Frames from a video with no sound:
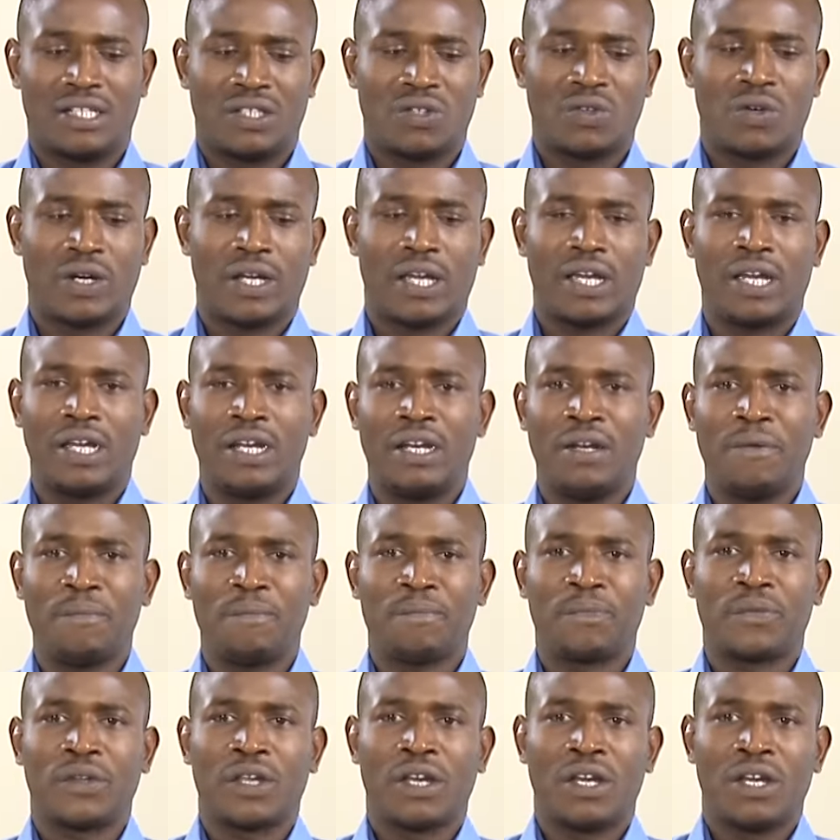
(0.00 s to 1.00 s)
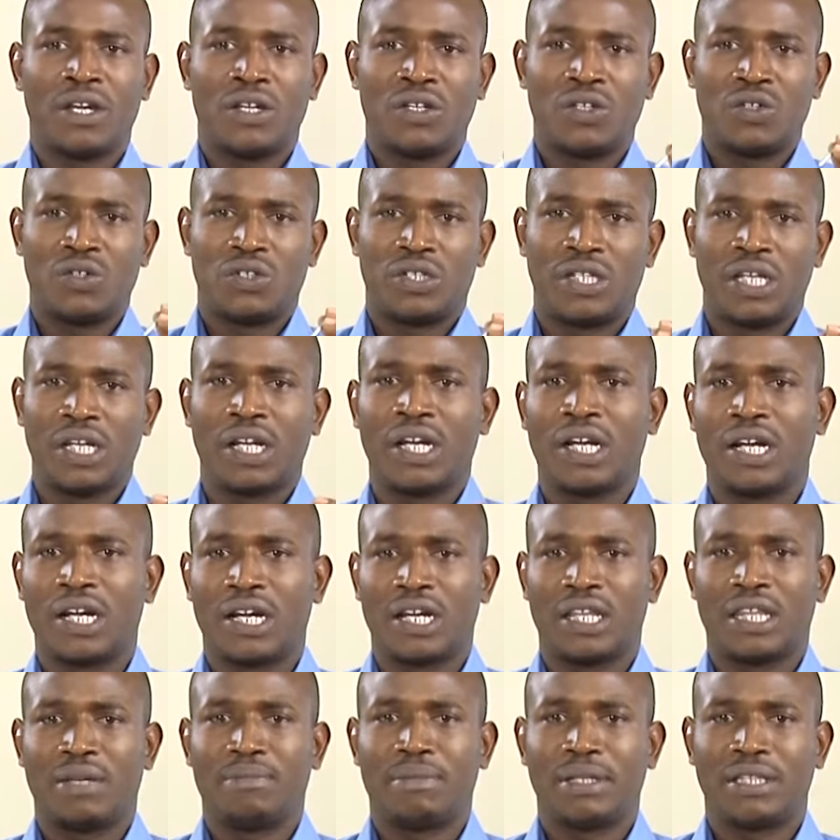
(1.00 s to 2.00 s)
So again, you
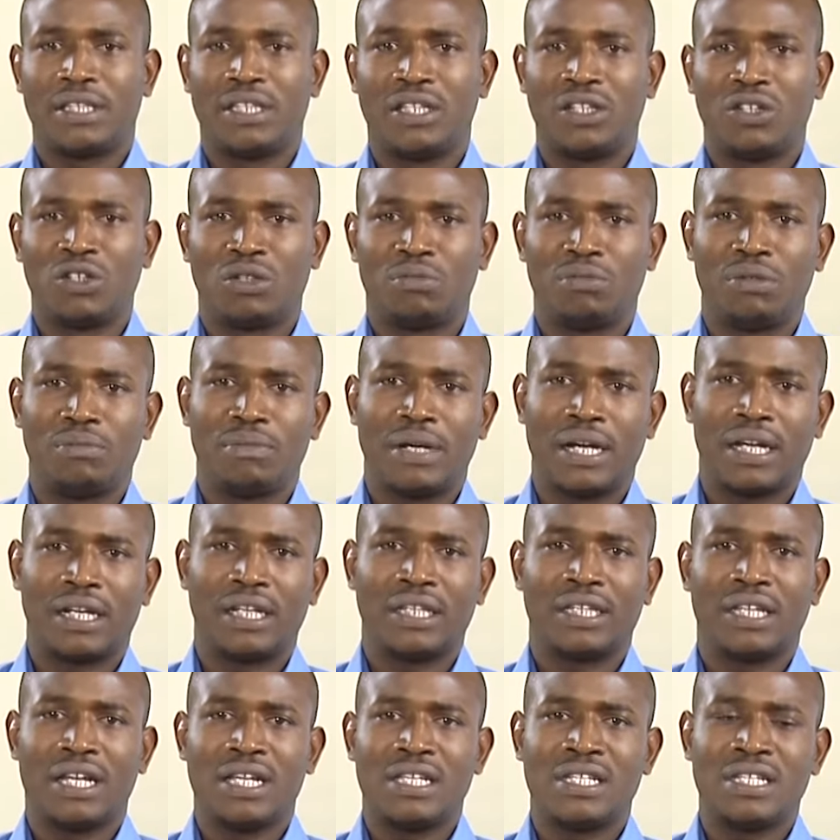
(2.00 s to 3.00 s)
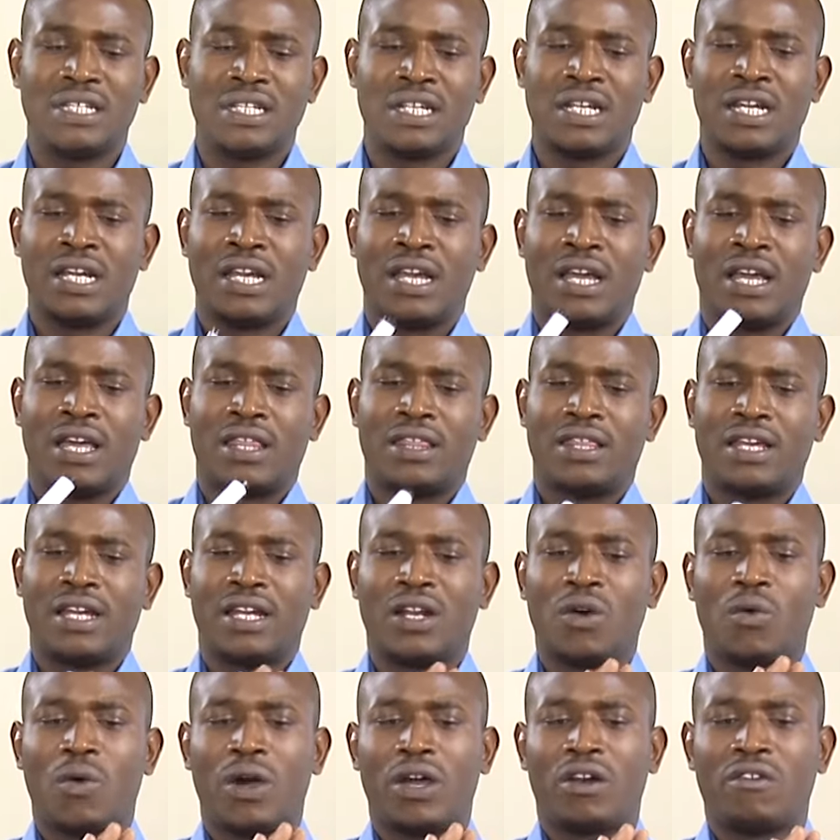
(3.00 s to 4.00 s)
take the material to be magnetized, then
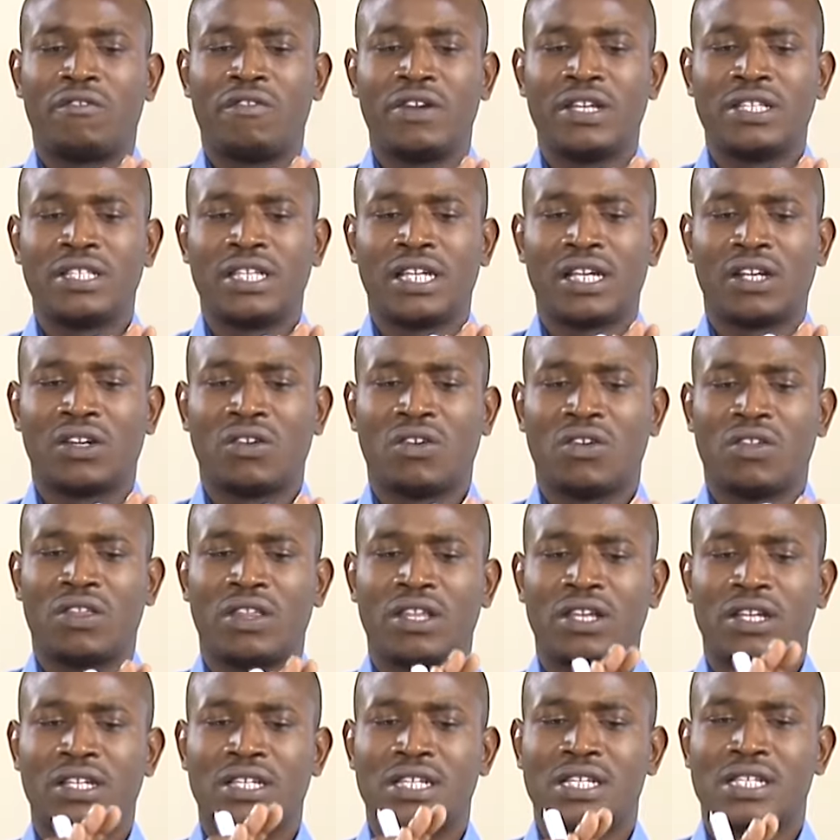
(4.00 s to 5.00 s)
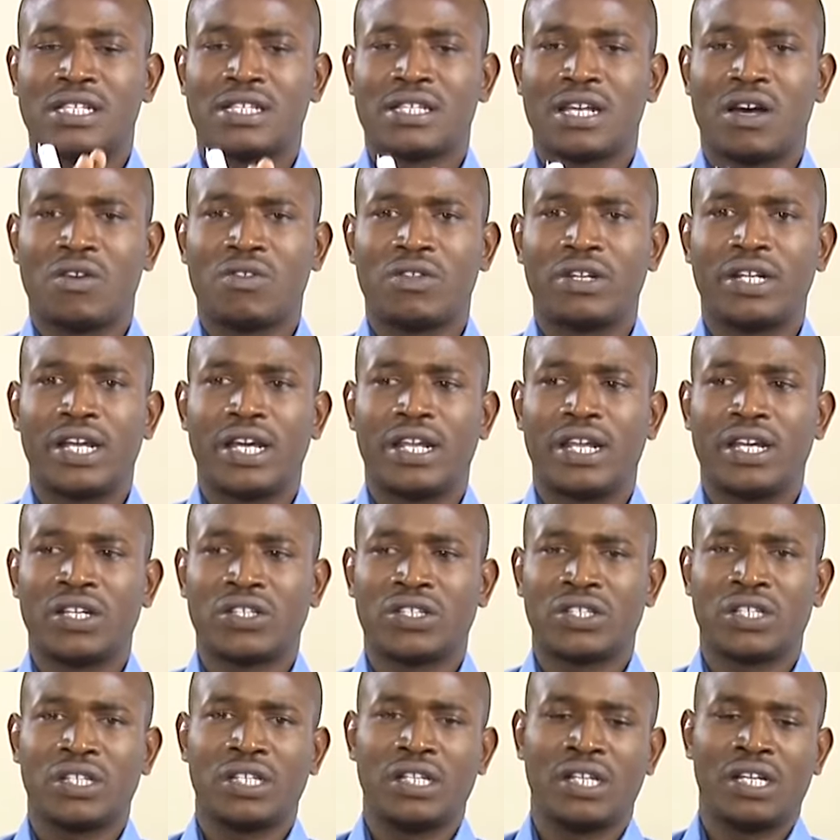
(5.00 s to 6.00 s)
while facing north-south
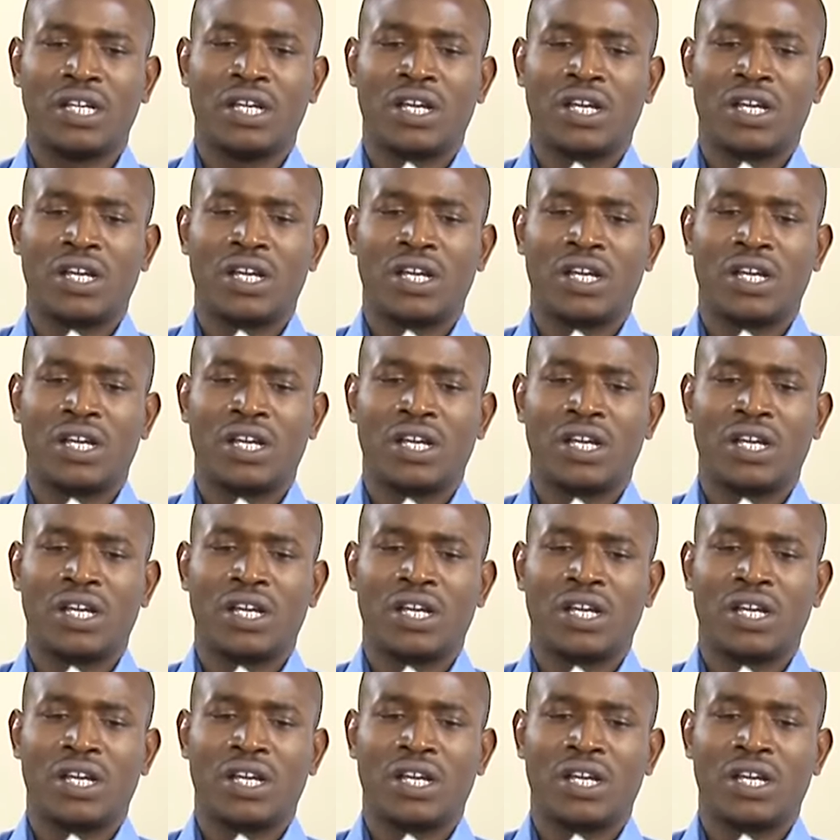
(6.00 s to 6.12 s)
direction,